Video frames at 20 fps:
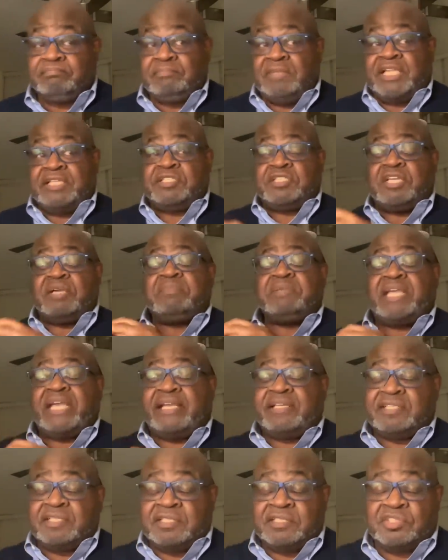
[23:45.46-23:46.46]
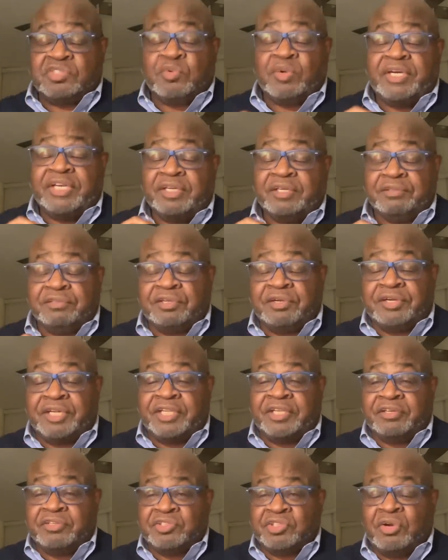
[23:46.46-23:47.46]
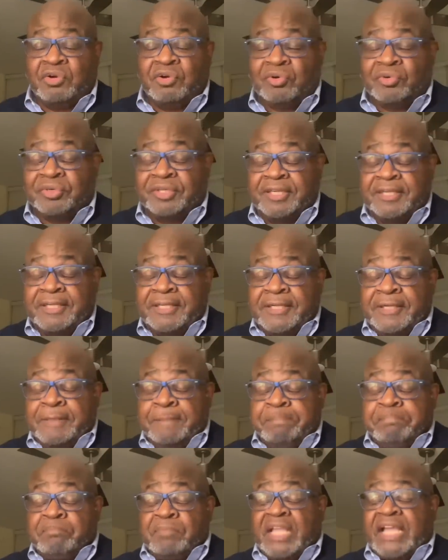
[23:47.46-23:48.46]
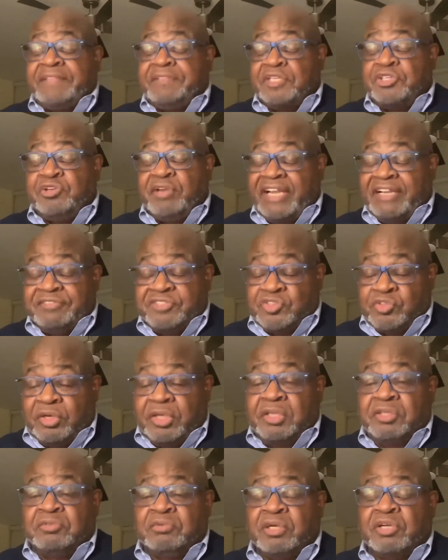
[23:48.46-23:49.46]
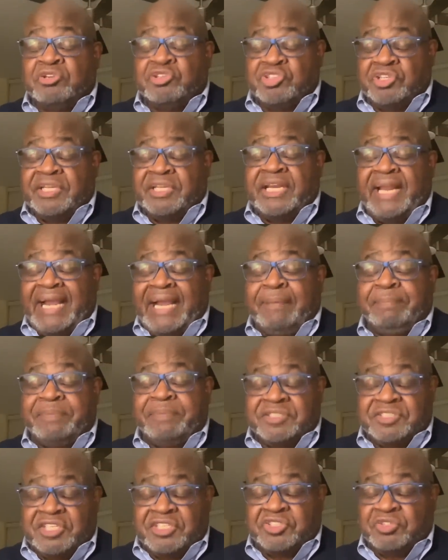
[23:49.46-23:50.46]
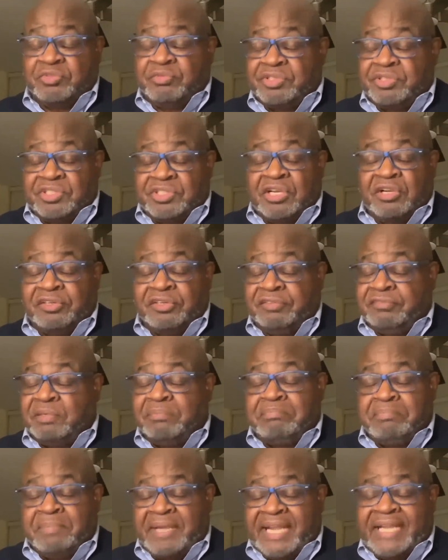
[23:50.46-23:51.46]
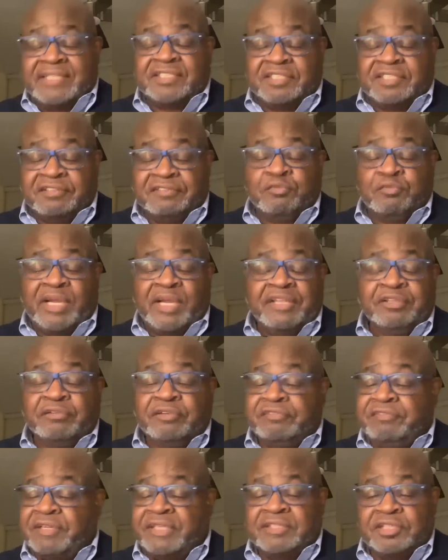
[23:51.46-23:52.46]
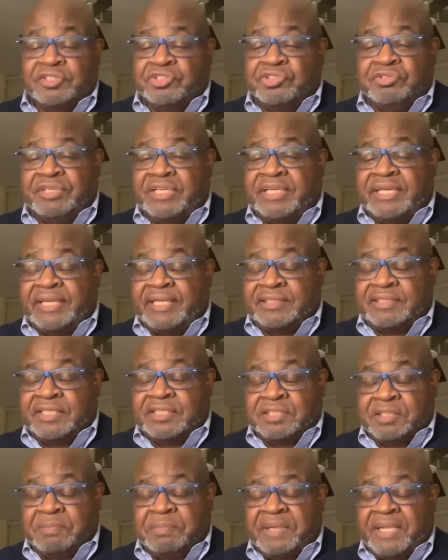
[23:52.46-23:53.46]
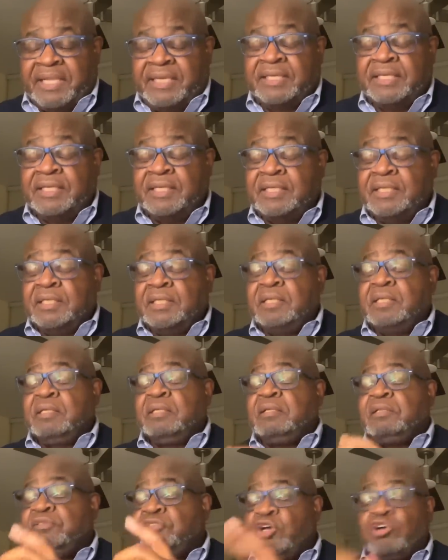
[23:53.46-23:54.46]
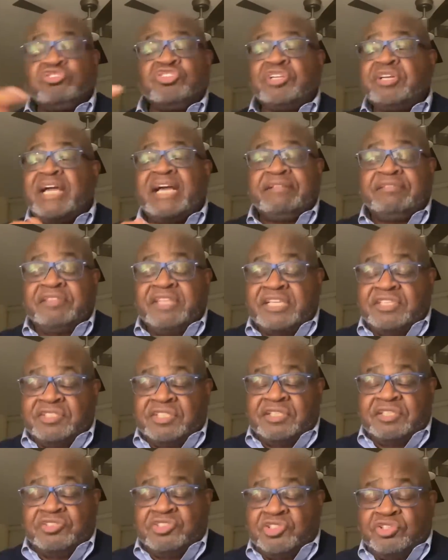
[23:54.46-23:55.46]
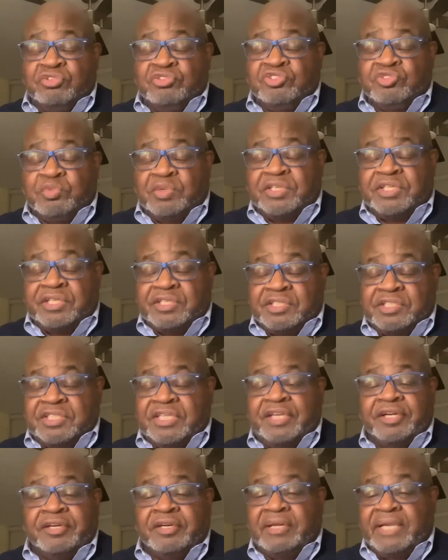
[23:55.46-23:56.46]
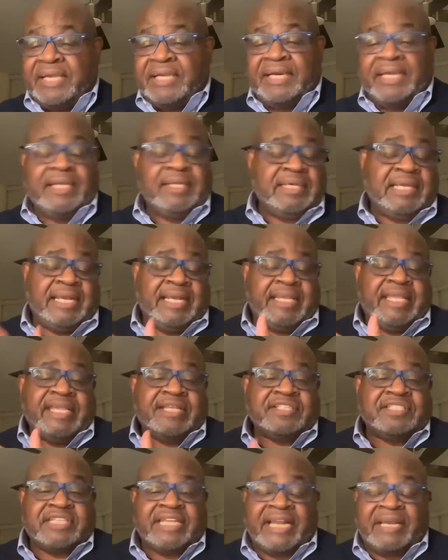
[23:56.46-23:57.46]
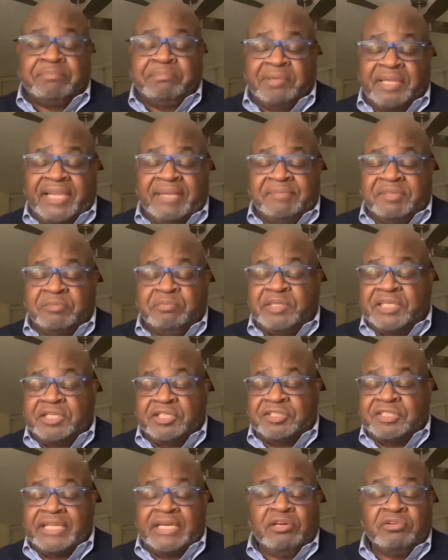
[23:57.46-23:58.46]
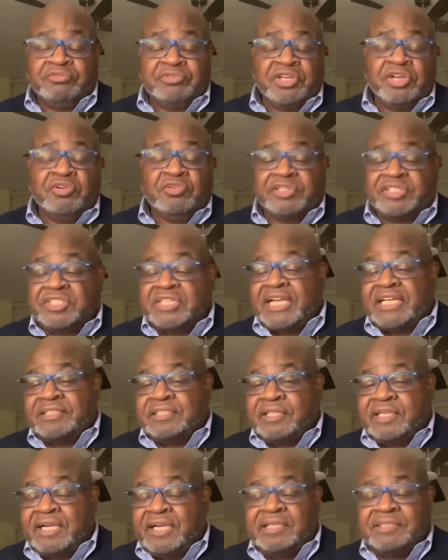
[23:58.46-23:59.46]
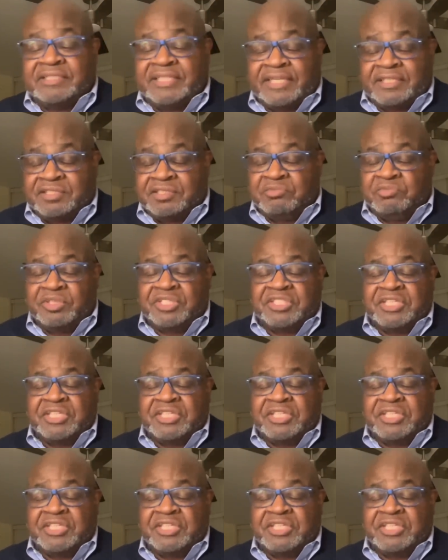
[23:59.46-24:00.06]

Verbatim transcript: in some cases twenty to thirty years old, and then you have soil erosion that happens as a result of a massive weather event that you didn't anticipate. Those are not things that the students would consider, and I, I can't say I blame them because they don't know. It's not the context in which